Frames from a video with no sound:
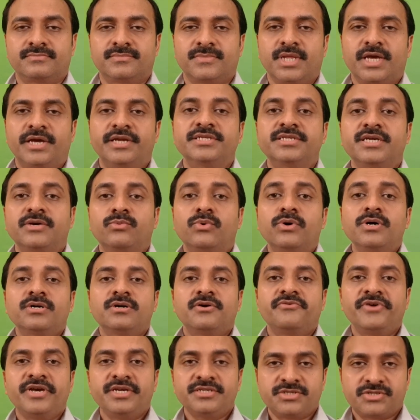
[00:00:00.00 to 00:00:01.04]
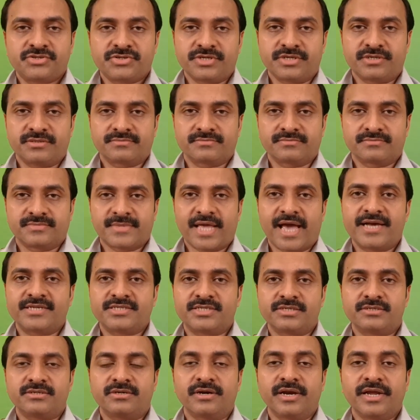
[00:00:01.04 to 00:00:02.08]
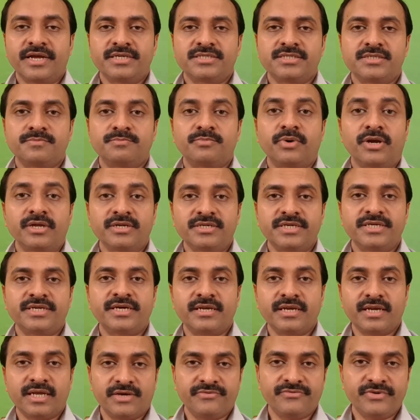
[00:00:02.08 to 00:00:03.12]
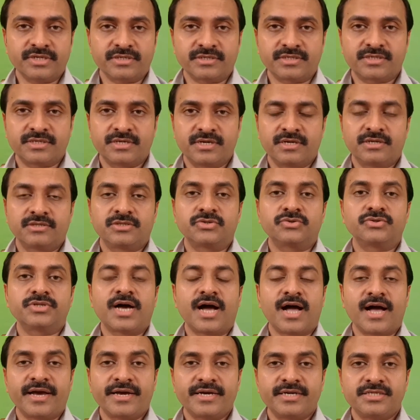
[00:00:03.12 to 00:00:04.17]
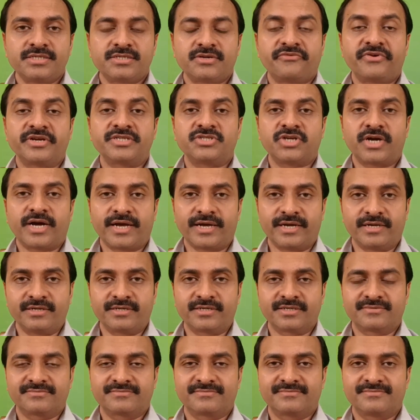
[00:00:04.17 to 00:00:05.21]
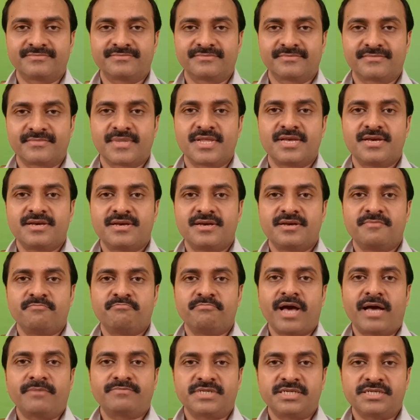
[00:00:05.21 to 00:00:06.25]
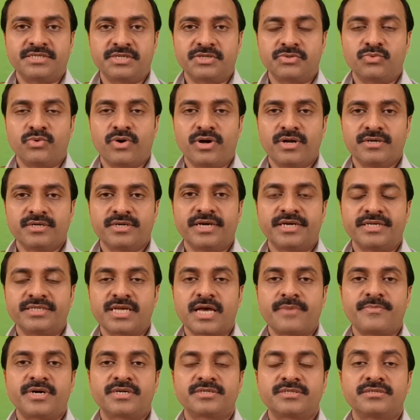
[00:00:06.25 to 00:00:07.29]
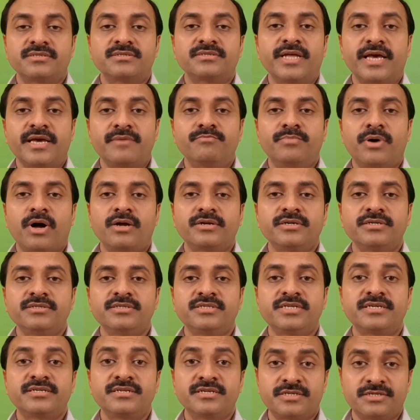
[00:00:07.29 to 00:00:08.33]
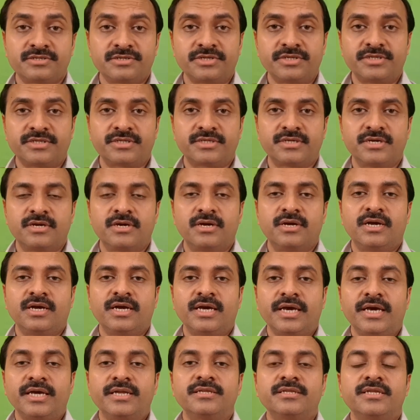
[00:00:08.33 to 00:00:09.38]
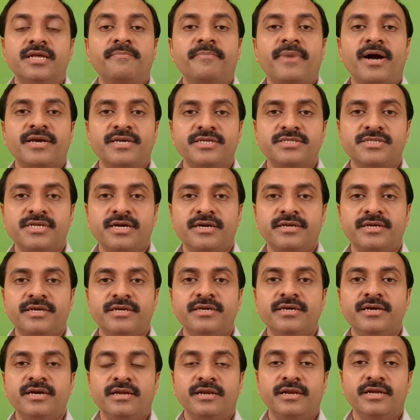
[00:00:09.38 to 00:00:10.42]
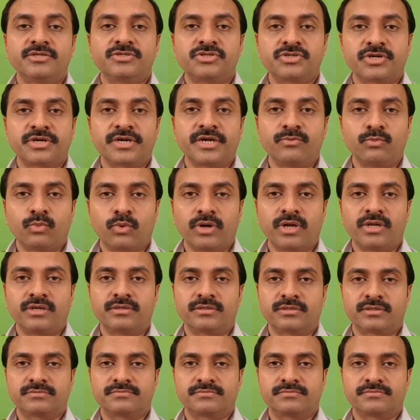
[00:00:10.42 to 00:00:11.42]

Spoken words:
It is a work of history as it relates political events through the eyes of a child. Bapsi Sidhwa is among the important signatories in the Pakistani literary world.